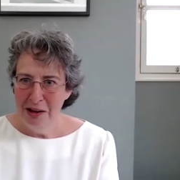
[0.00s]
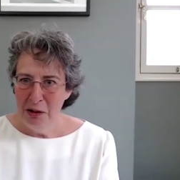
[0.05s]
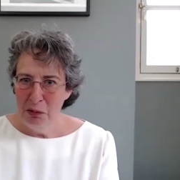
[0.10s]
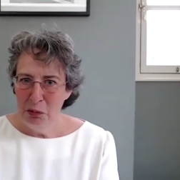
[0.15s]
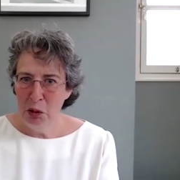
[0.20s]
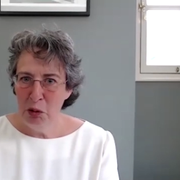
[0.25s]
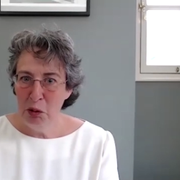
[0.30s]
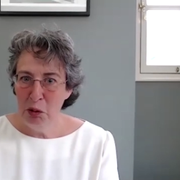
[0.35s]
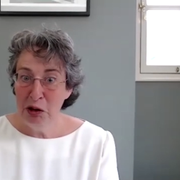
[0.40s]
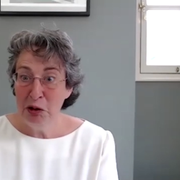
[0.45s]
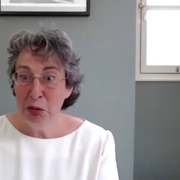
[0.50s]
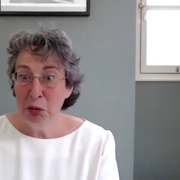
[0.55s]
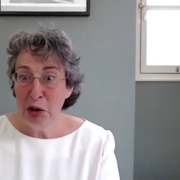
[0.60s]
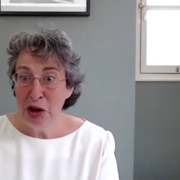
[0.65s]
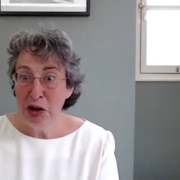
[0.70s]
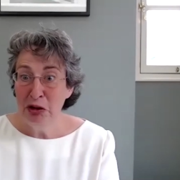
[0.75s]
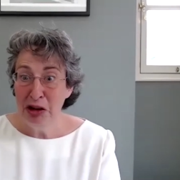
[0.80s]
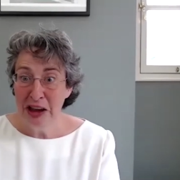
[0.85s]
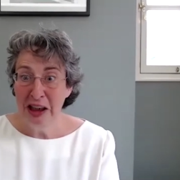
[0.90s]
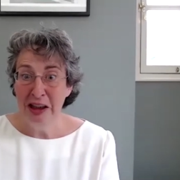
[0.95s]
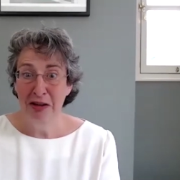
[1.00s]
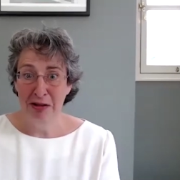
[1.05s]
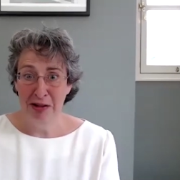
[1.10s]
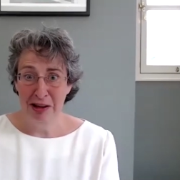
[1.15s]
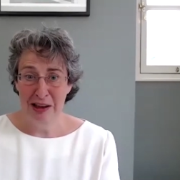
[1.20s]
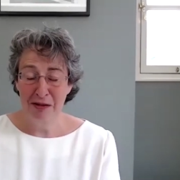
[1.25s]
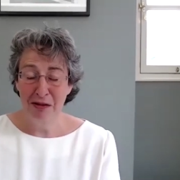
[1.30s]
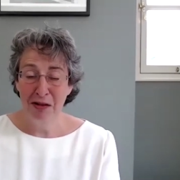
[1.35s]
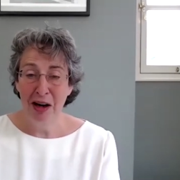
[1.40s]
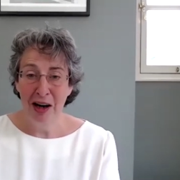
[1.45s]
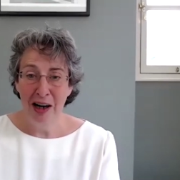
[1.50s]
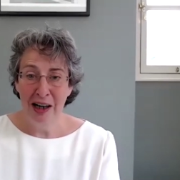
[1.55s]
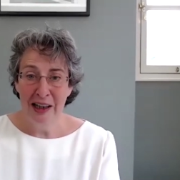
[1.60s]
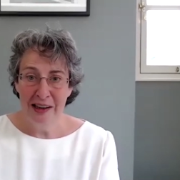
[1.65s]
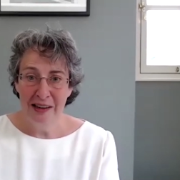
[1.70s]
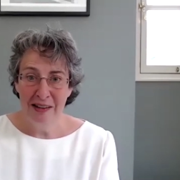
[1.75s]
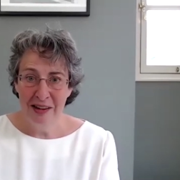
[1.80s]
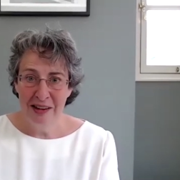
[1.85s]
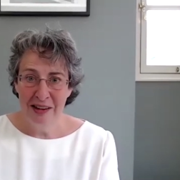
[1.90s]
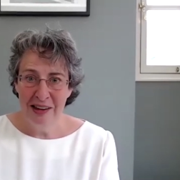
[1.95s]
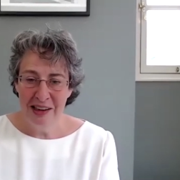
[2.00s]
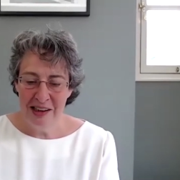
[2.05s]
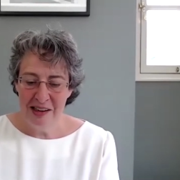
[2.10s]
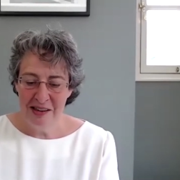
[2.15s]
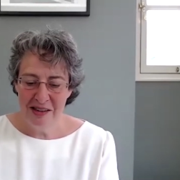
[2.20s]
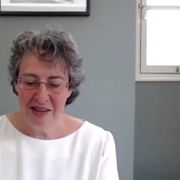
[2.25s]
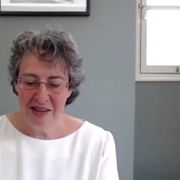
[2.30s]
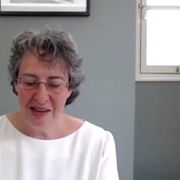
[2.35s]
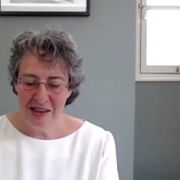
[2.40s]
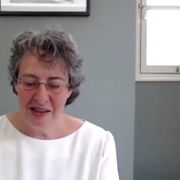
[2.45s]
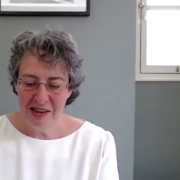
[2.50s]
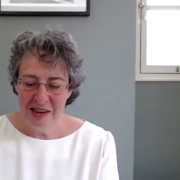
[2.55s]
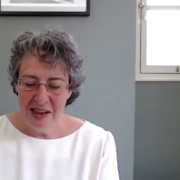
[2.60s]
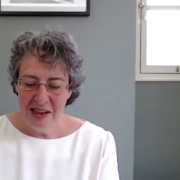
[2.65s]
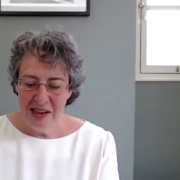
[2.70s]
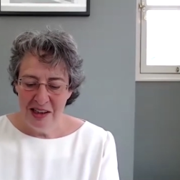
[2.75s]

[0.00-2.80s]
What, we, what you generally find is that